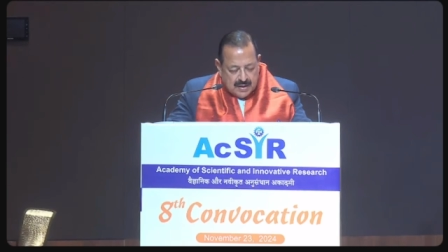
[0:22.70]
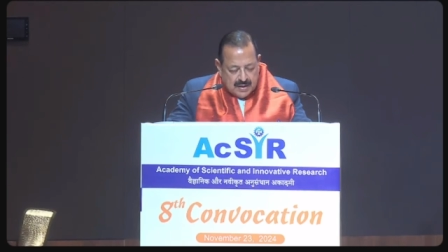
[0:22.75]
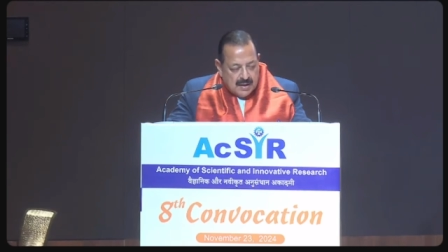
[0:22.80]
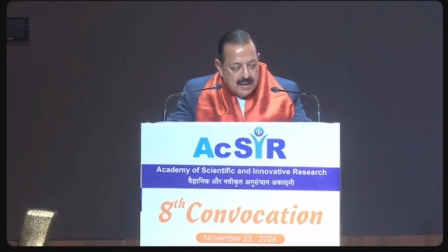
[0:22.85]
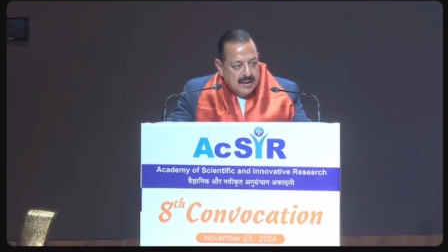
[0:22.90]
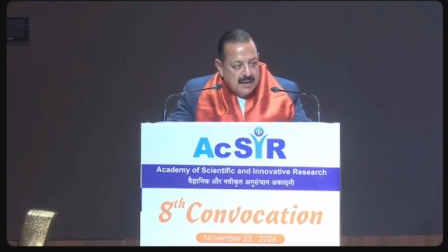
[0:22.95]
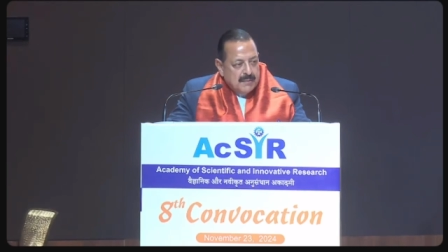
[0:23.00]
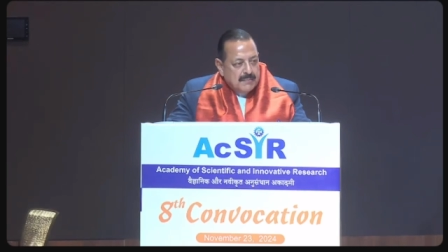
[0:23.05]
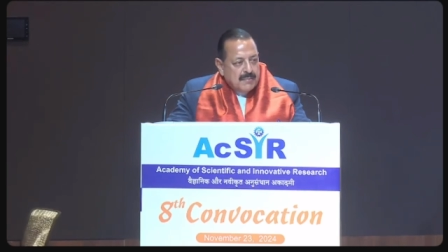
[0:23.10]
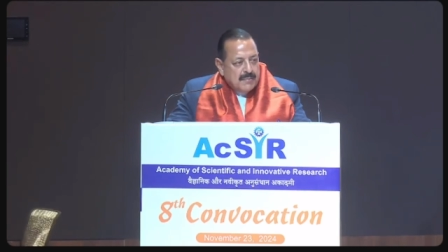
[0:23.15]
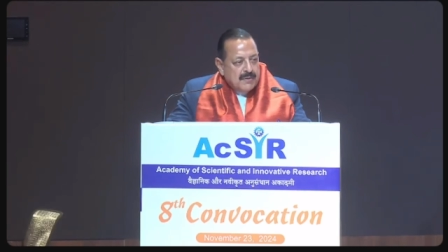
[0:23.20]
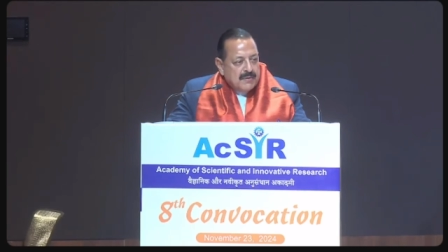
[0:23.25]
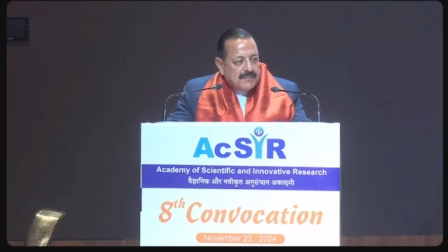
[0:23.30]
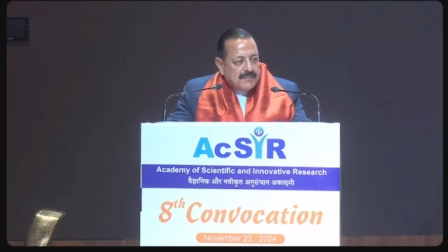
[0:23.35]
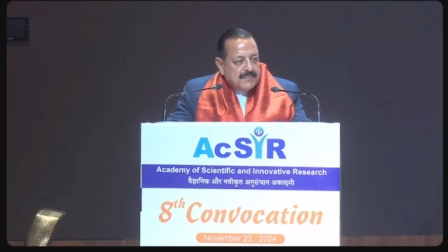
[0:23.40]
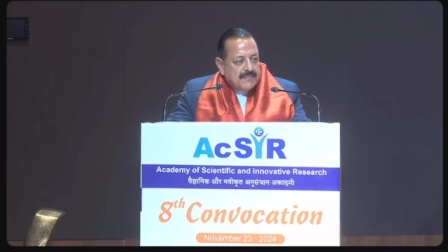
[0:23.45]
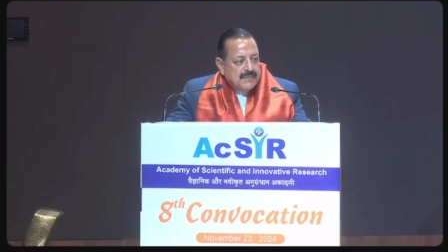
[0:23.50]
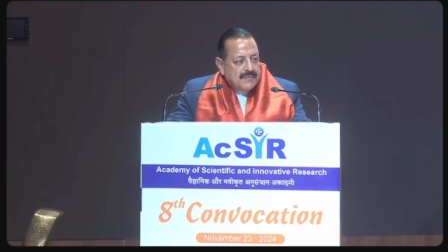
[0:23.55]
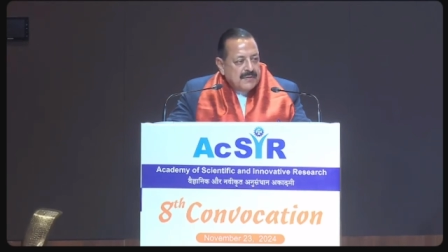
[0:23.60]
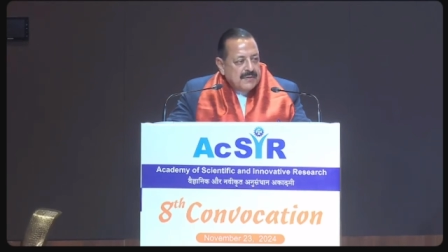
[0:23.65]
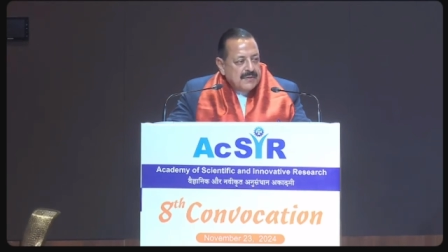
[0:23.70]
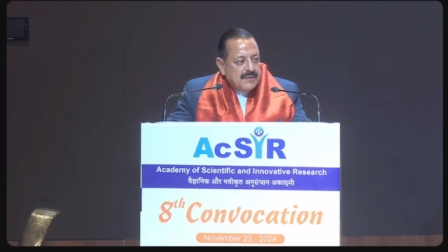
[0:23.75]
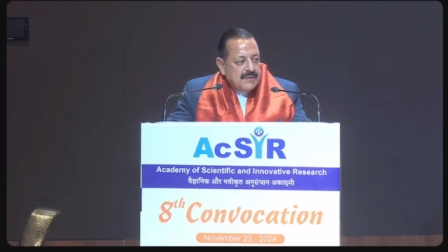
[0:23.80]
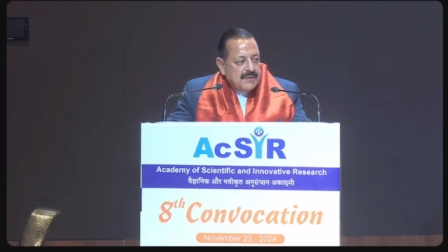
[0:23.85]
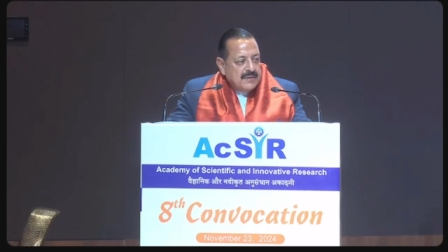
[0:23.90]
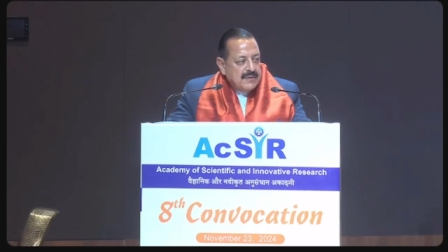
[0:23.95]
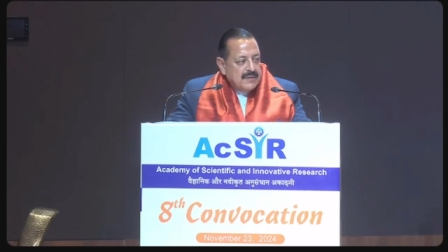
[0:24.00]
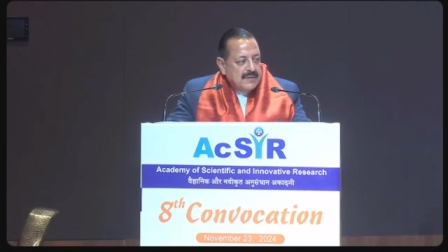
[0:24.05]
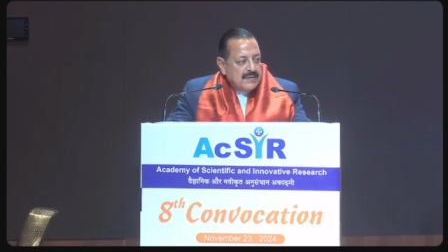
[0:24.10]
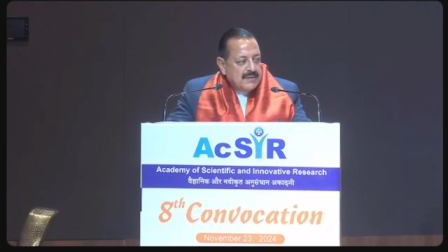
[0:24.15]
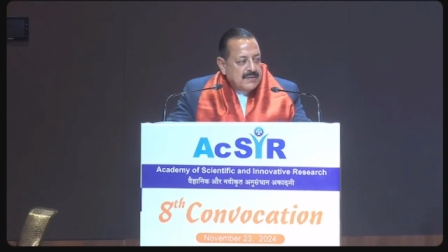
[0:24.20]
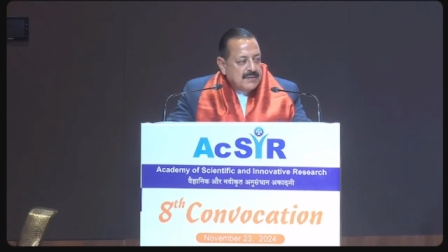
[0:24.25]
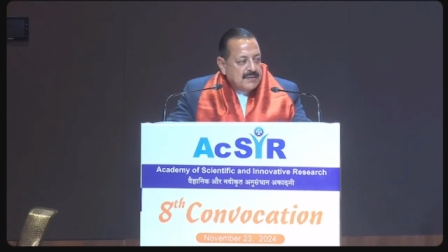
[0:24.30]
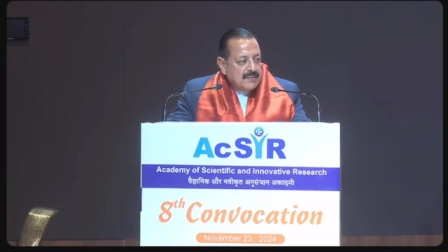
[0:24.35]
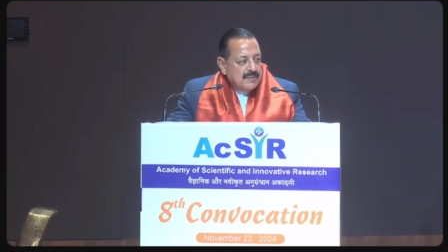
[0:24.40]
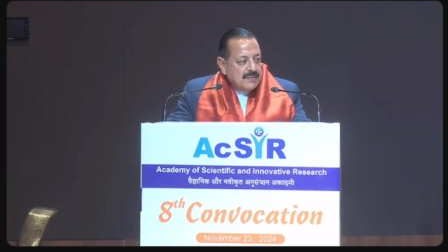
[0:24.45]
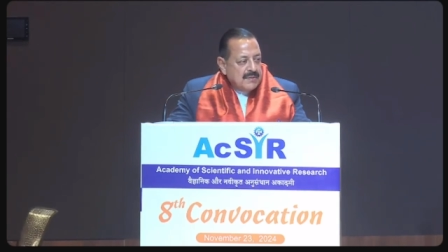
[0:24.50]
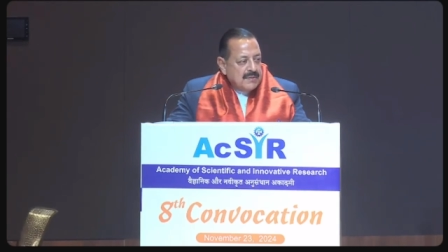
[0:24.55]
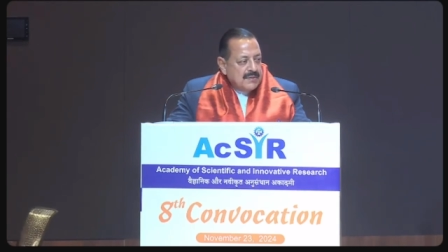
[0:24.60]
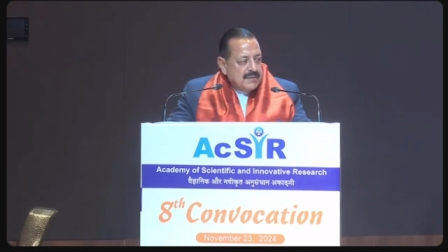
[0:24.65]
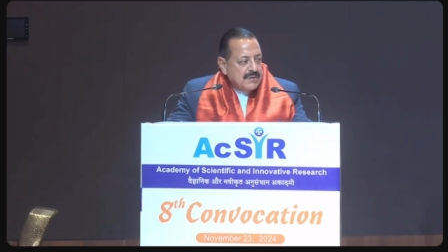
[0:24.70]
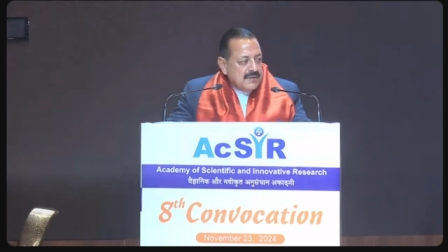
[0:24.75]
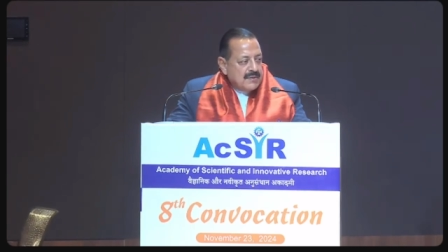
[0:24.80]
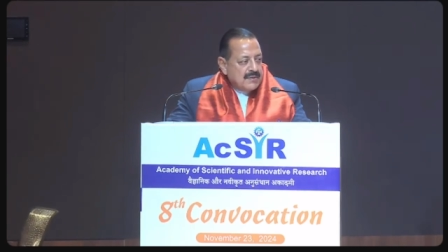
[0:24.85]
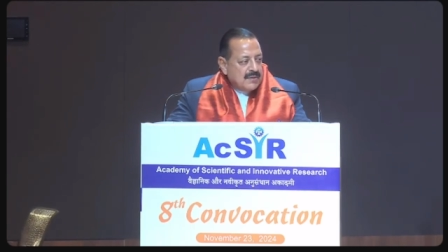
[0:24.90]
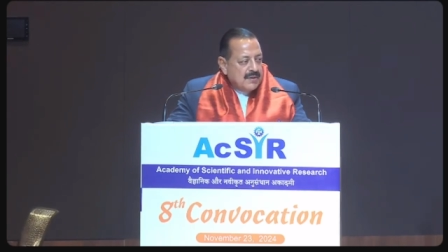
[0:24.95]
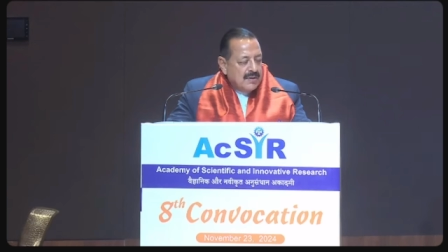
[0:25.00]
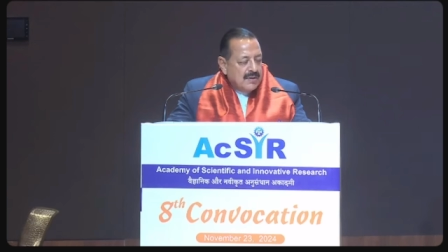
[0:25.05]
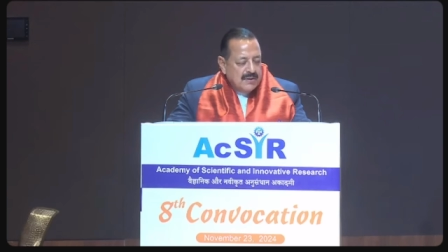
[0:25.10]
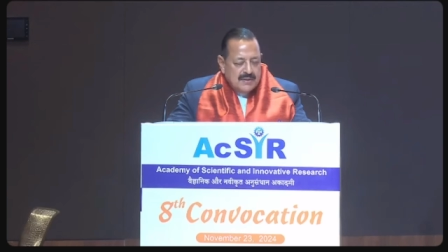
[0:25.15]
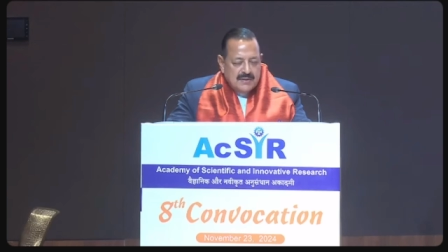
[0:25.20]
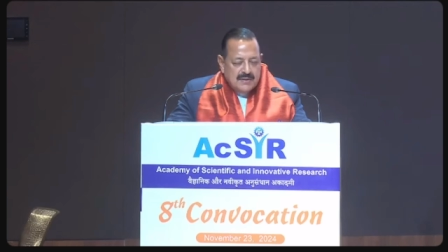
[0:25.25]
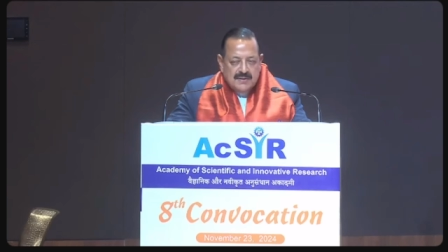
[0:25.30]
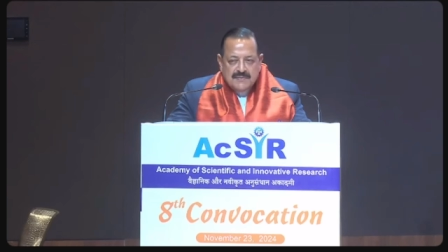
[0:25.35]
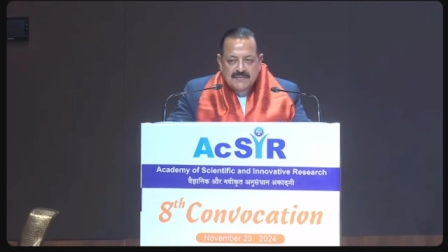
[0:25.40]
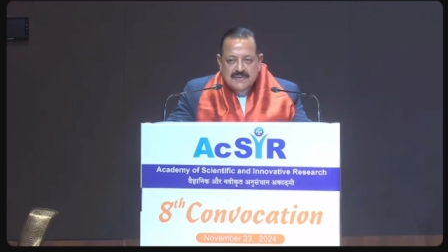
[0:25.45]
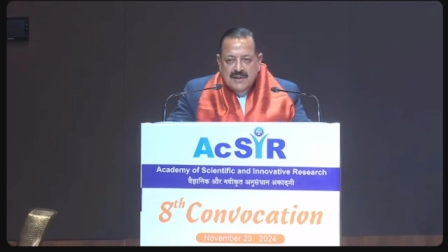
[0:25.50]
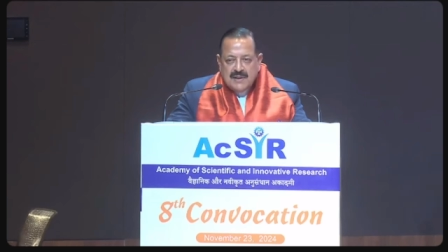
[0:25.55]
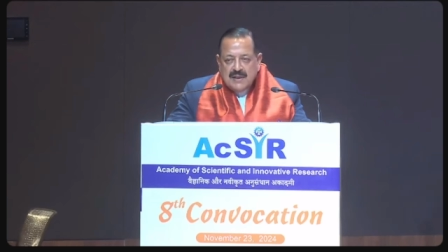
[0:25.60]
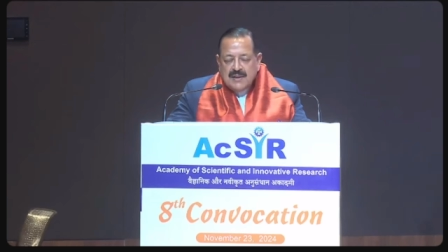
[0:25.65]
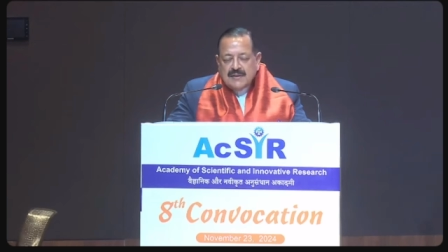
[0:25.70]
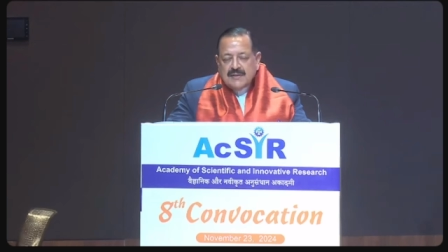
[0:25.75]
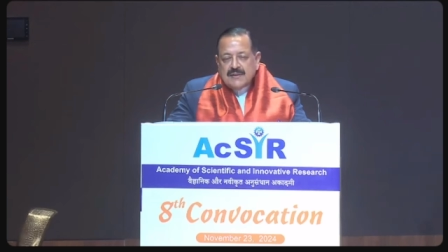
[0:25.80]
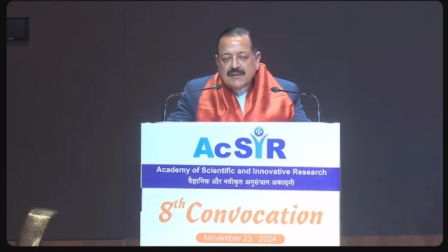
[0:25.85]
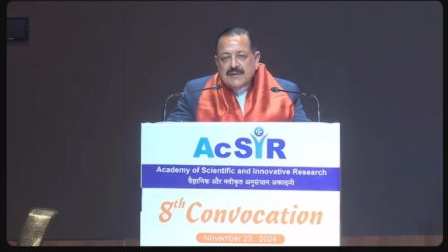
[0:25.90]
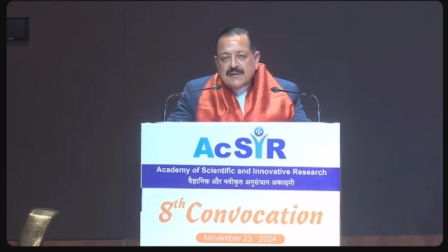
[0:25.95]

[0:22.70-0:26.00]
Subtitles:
a number of students and scholars of science,